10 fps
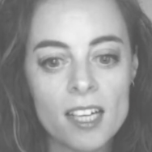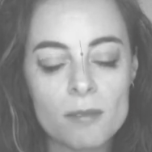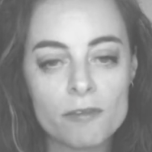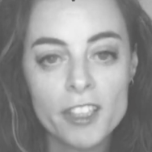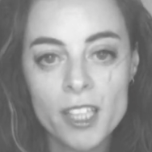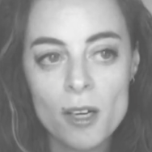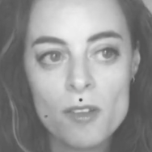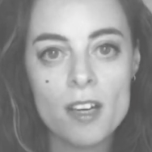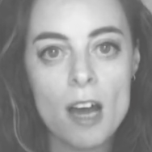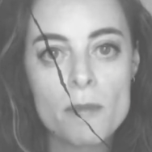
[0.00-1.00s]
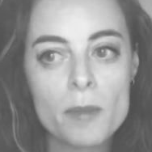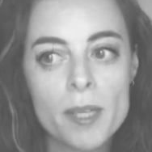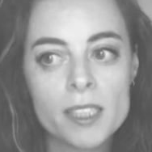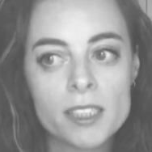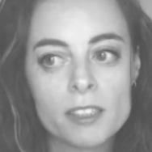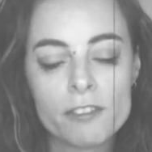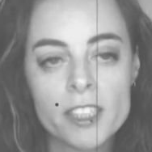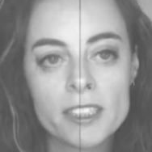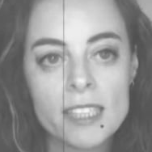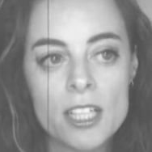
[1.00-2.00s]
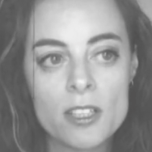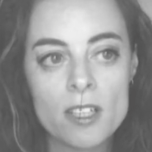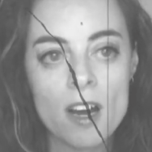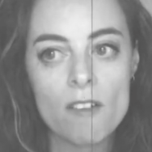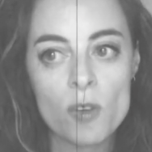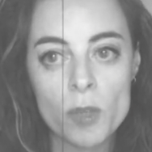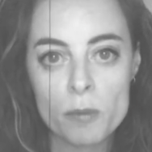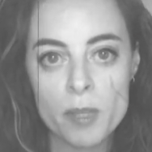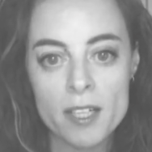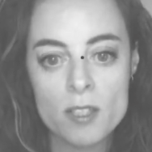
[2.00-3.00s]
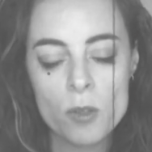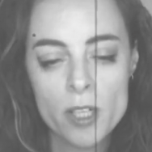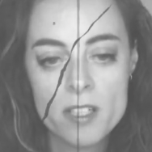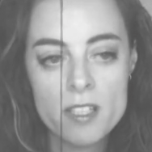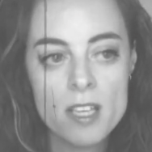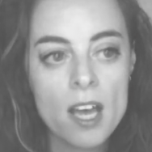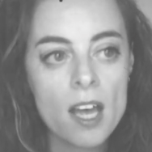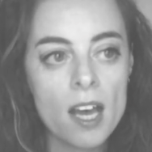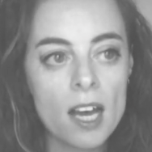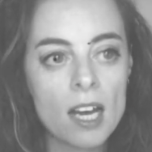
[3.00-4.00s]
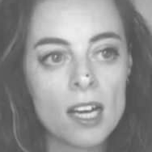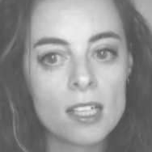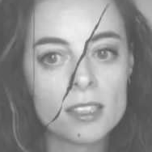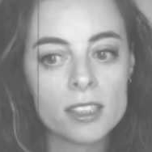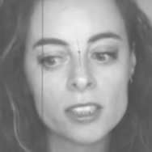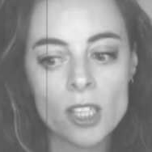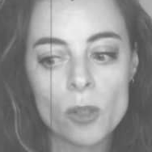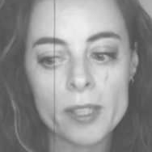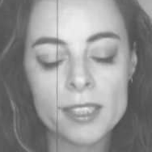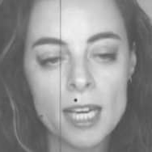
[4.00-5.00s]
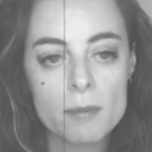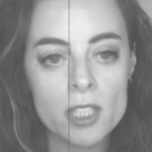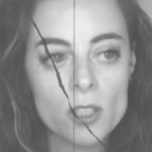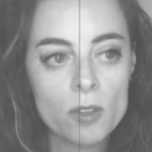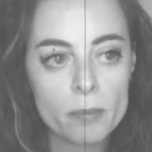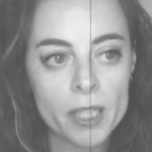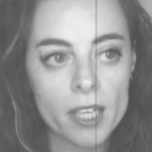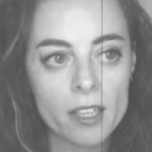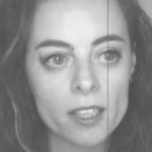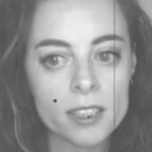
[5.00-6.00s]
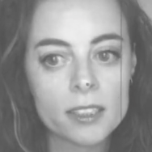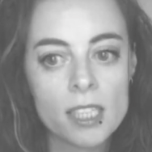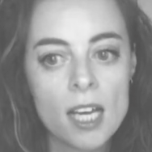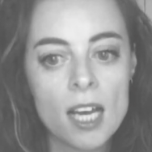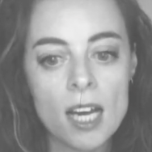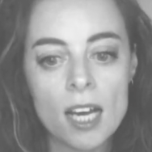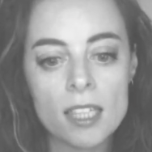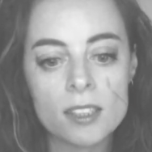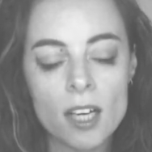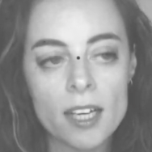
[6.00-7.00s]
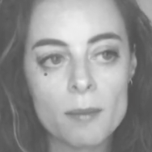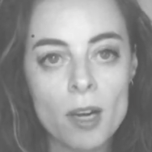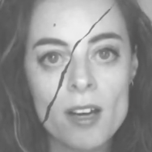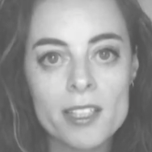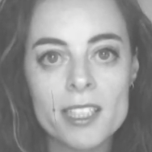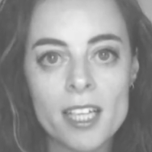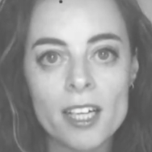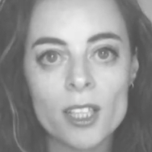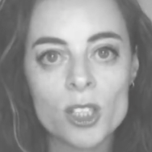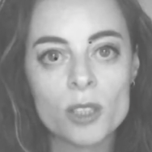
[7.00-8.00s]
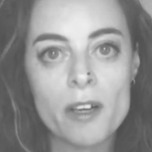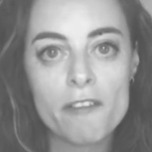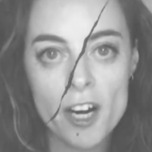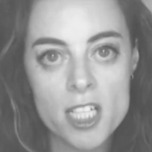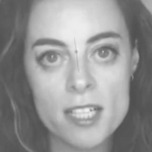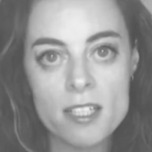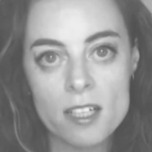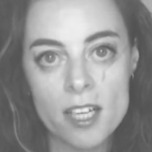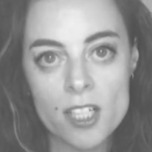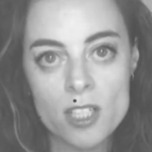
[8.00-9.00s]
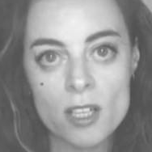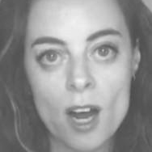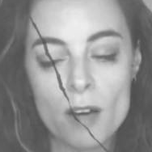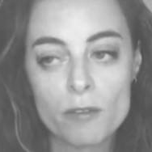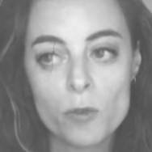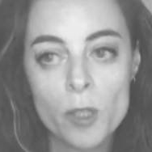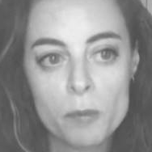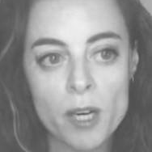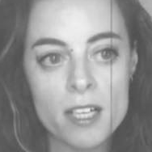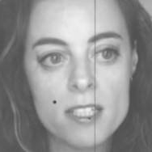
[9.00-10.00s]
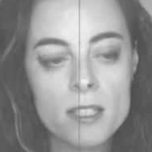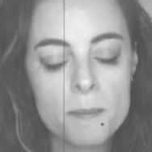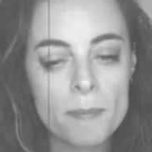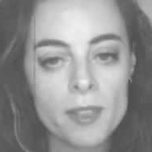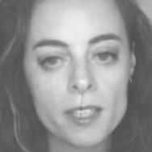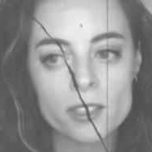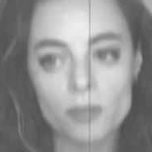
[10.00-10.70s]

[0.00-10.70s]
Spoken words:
video that complements the first session of the WordPress course, and so it's aimed at total beginners, and I am logged in here to a fresh installation of WordPress. So